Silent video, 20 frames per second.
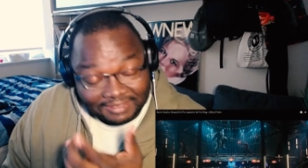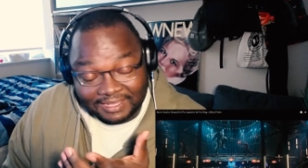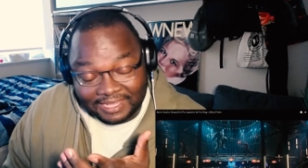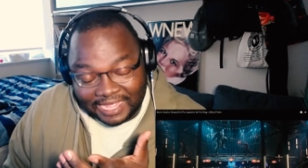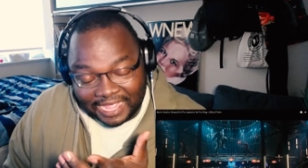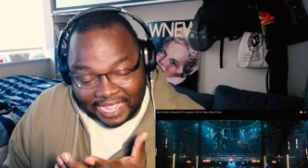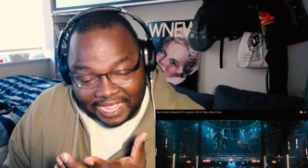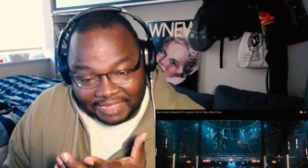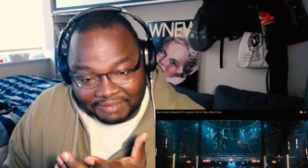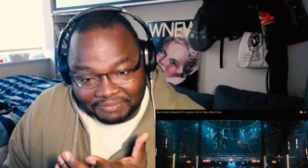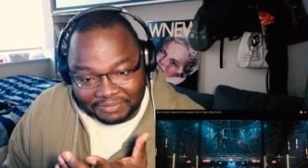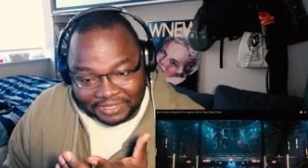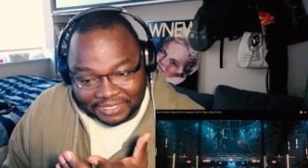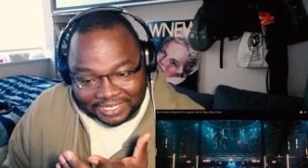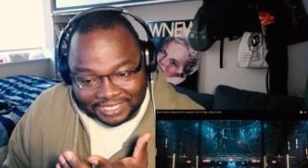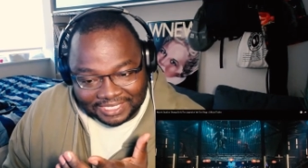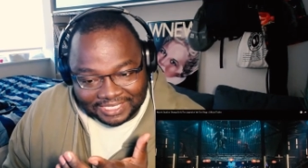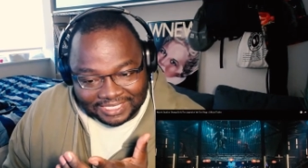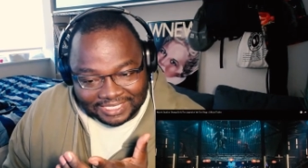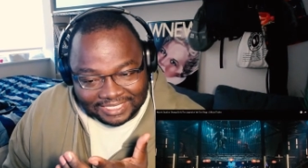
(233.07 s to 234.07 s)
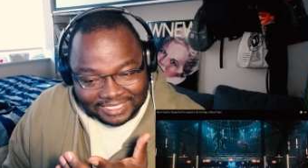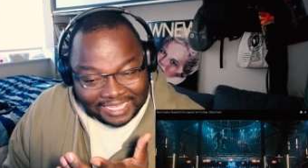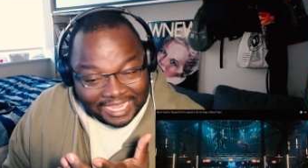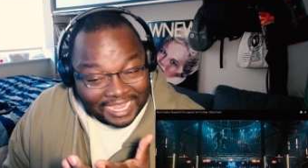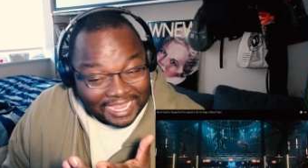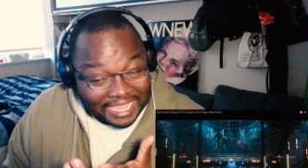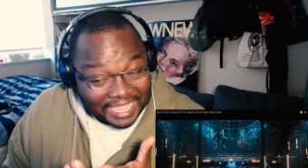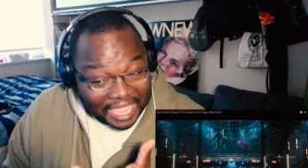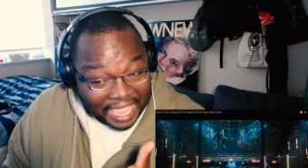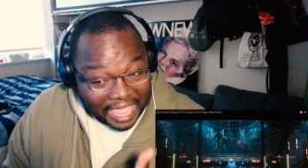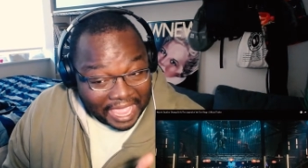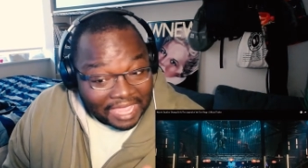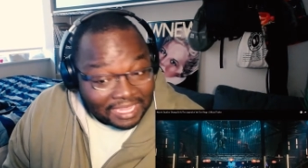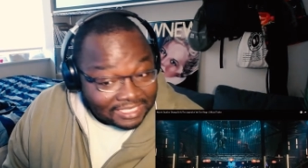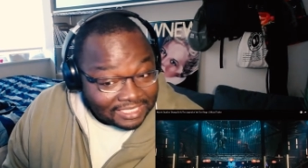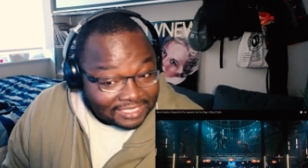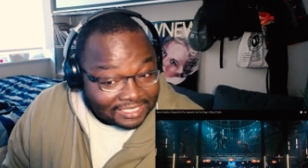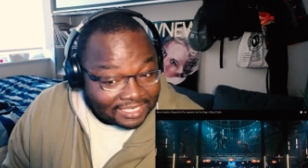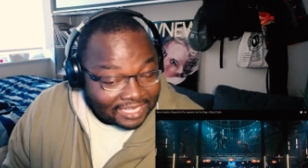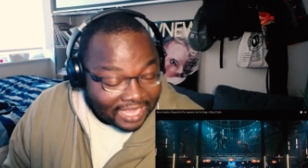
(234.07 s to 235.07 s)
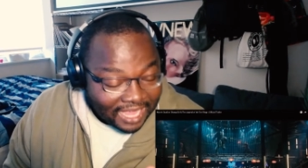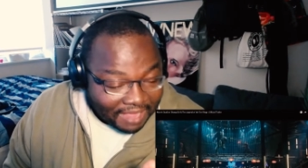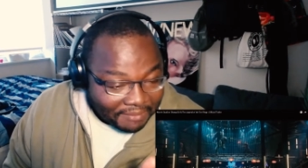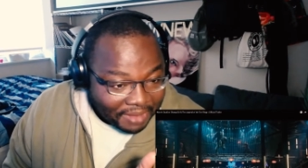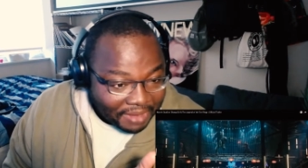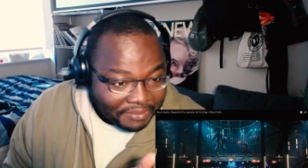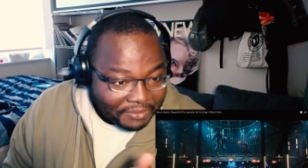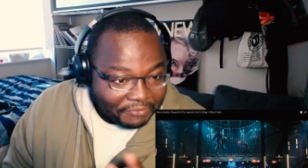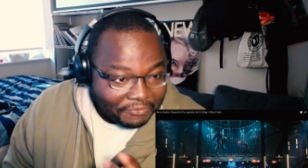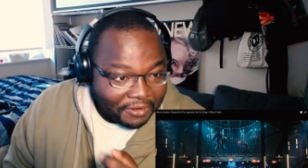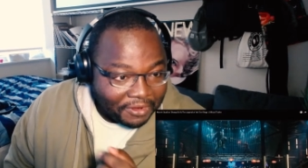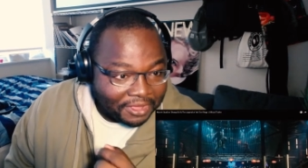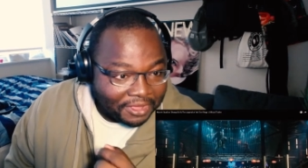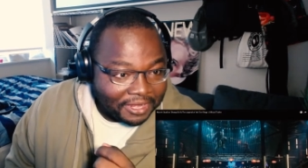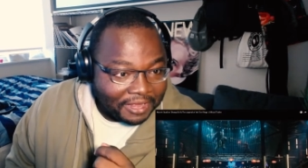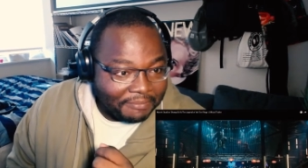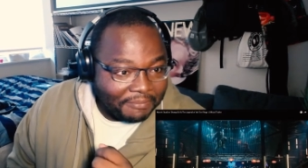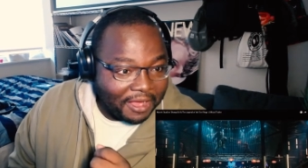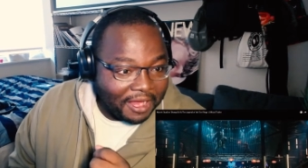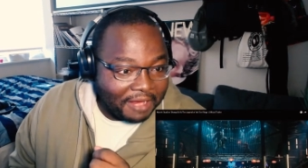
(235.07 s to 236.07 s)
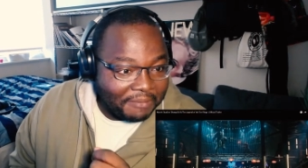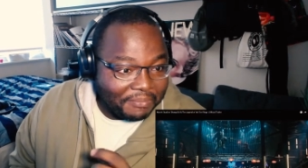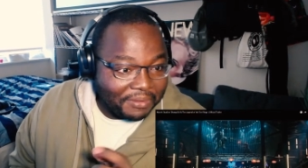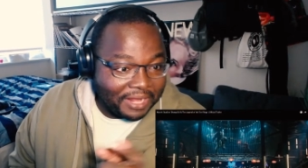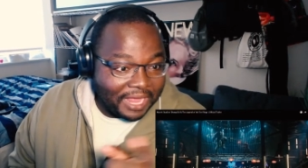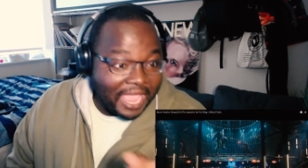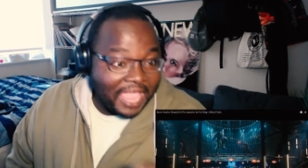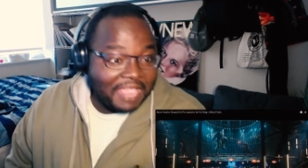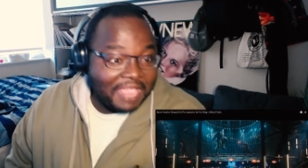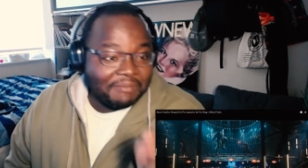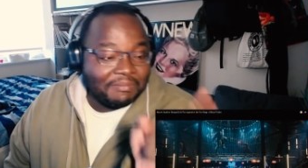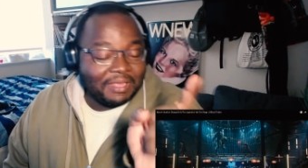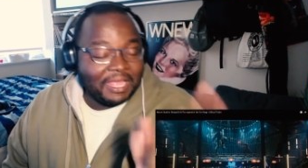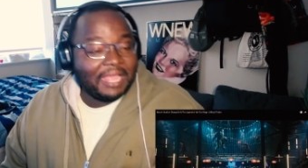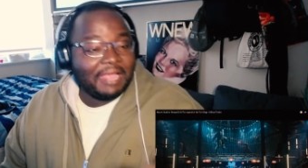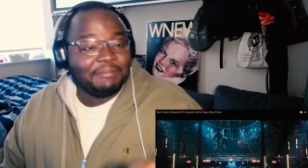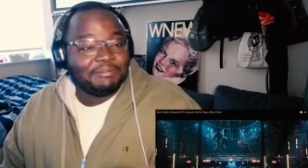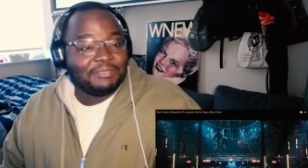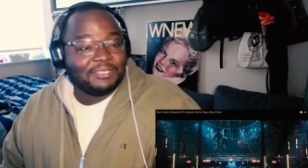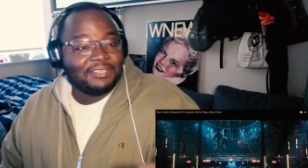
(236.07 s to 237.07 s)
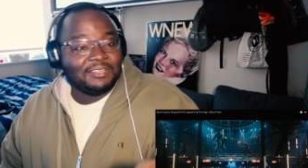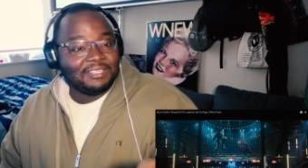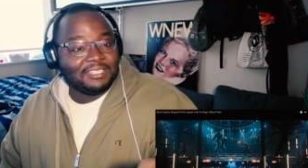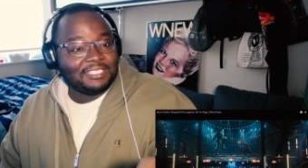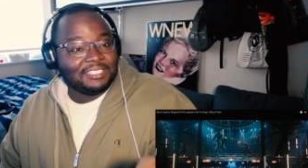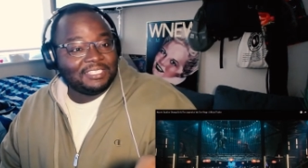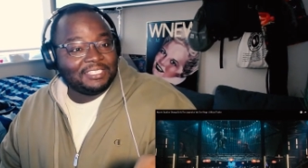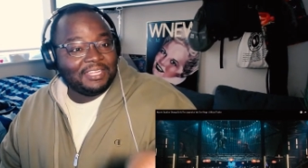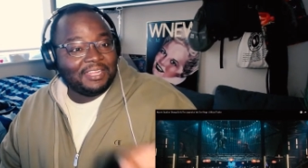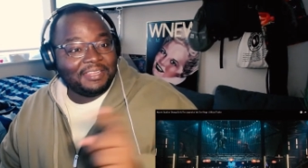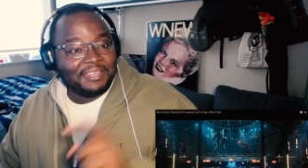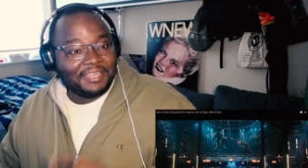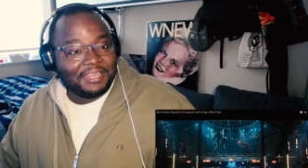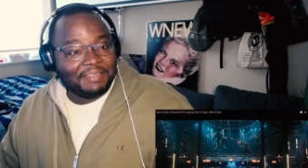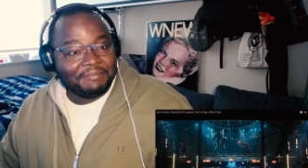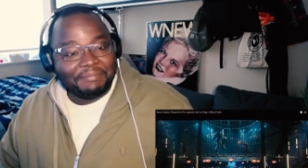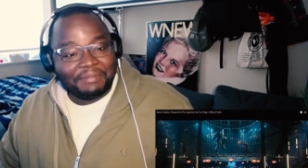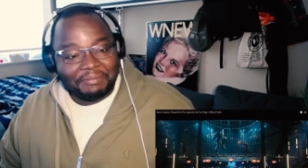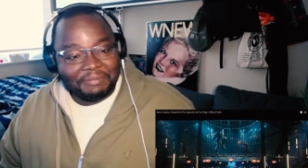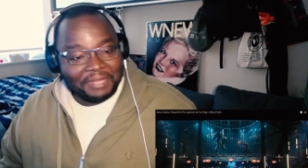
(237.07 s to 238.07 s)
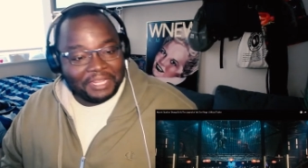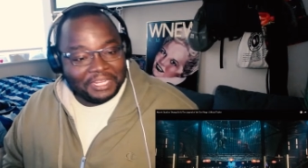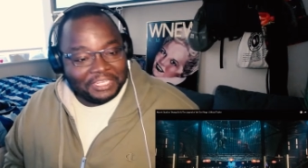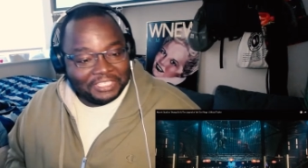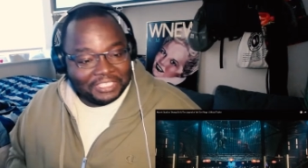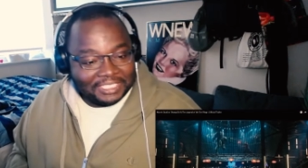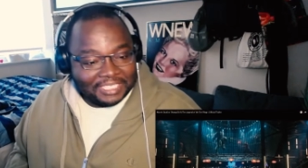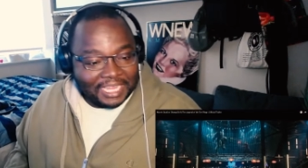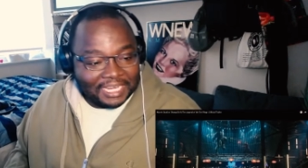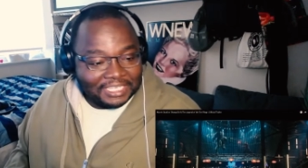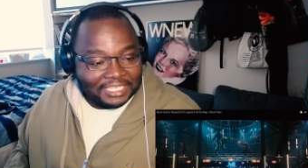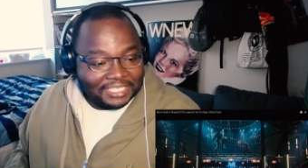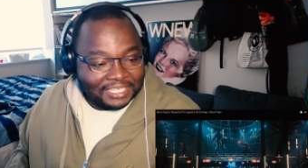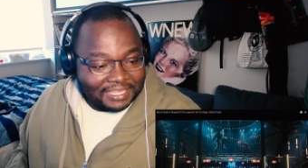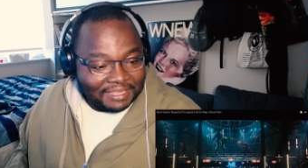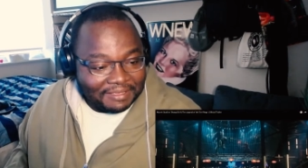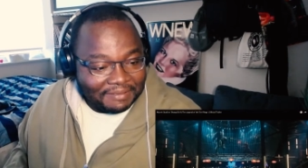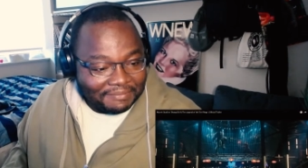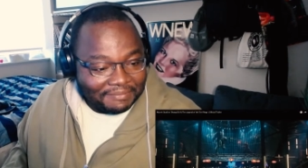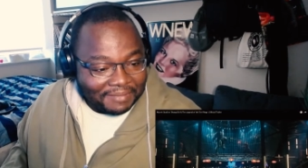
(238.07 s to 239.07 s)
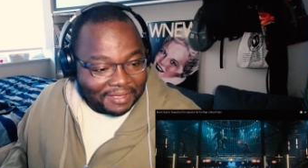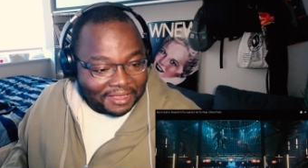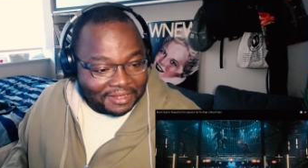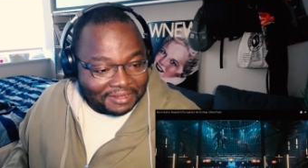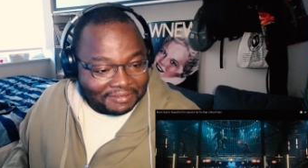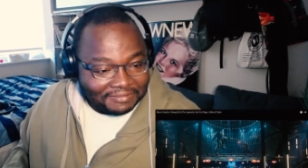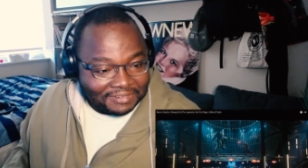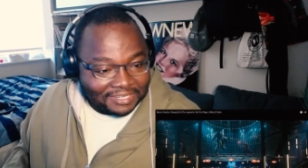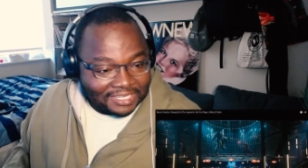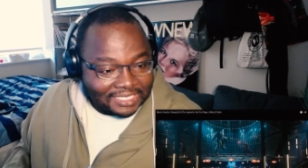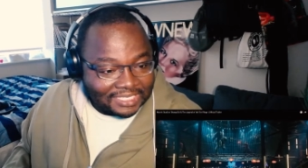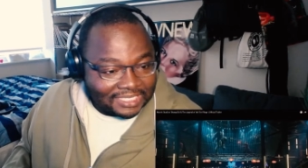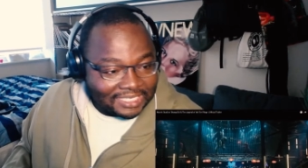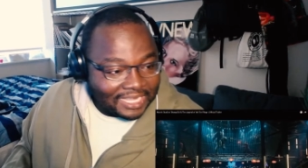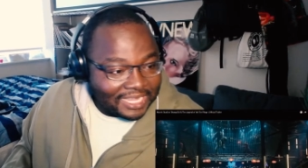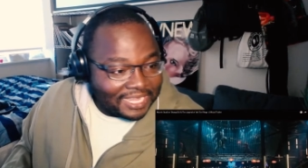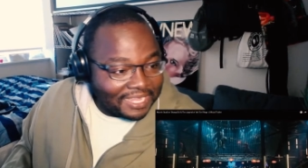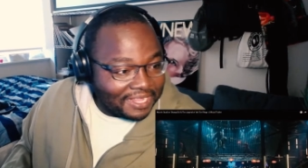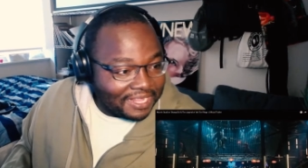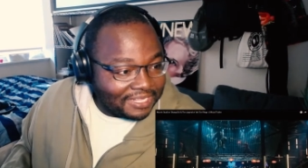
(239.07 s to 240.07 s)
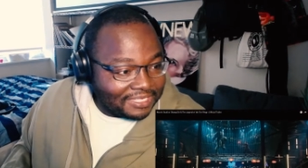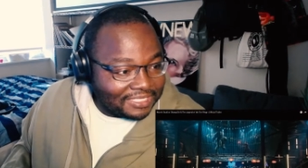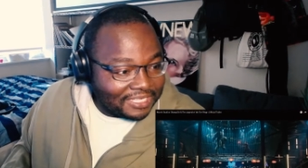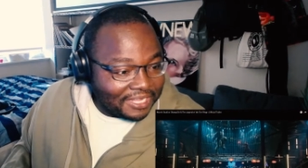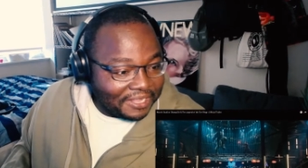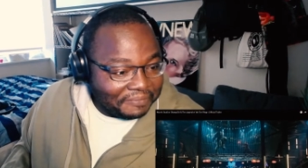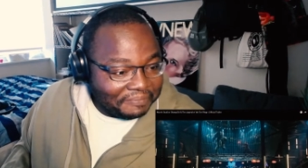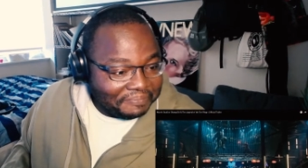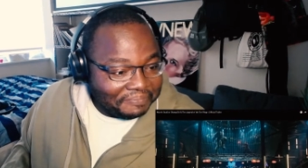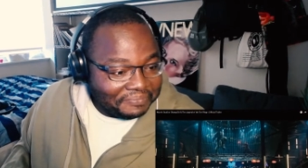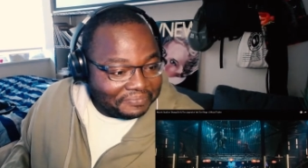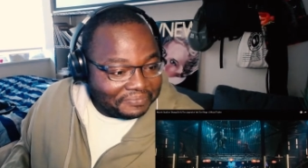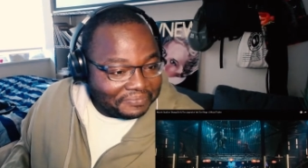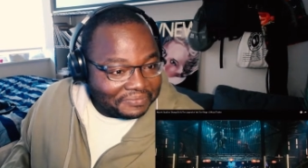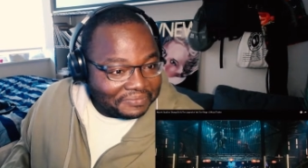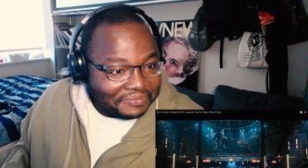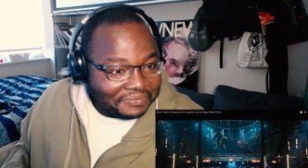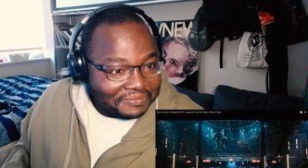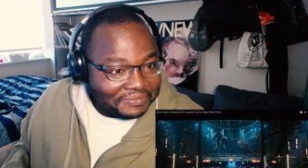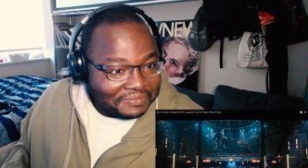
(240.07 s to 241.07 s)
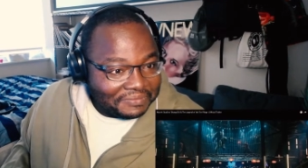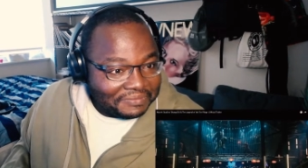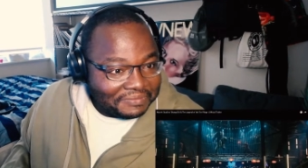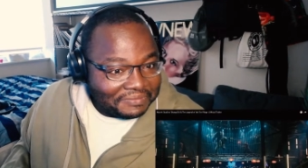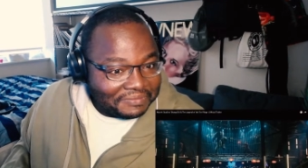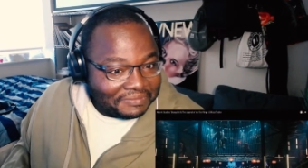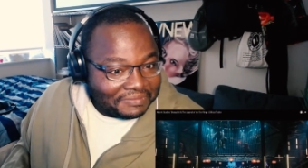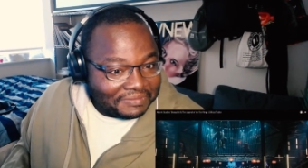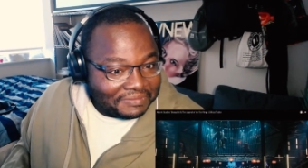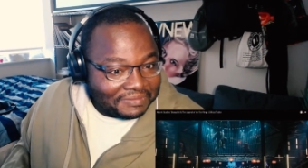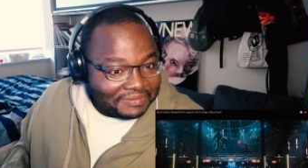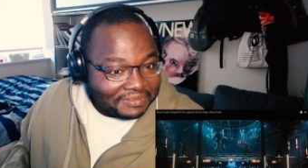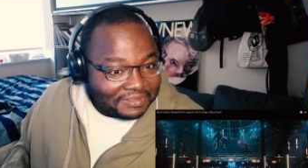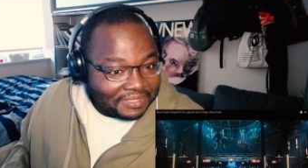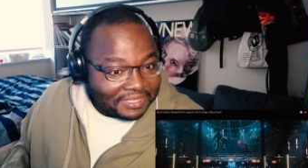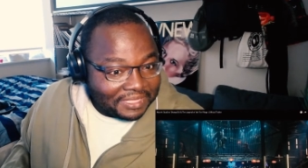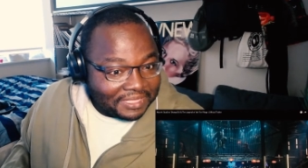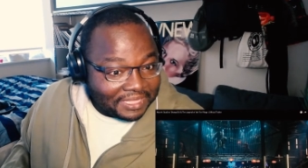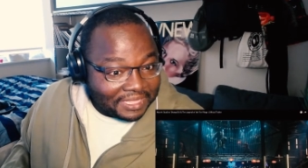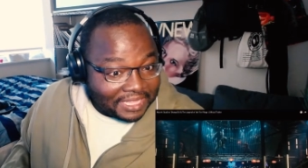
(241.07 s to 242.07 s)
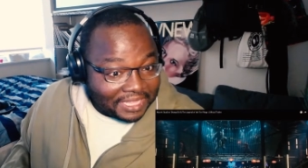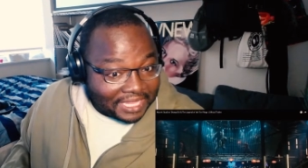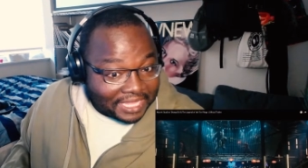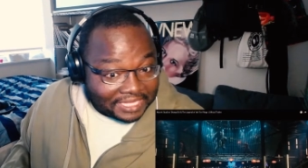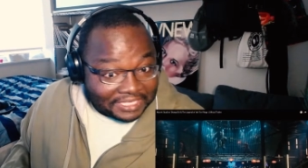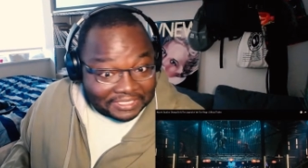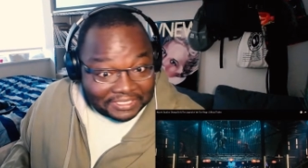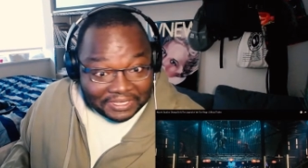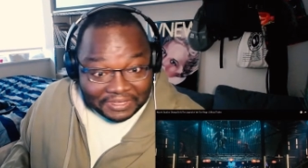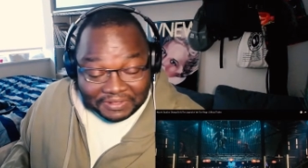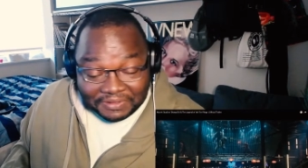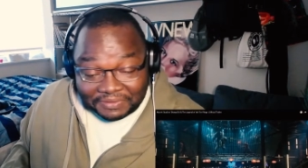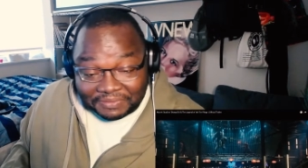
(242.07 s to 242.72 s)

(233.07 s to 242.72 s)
I'm gonna say yes. I might be wrong on that part, but I am absolutely stunned that Abomination is actually part of this. So let's go.